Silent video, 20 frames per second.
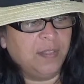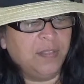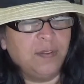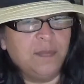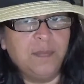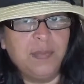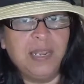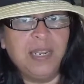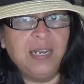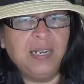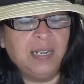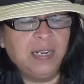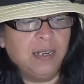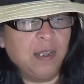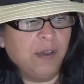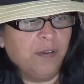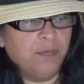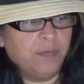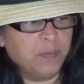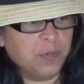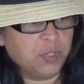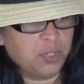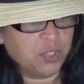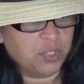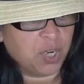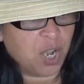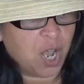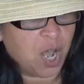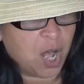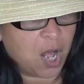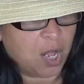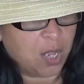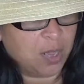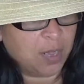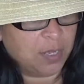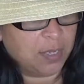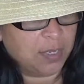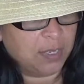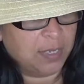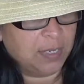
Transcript: other meaning of mashal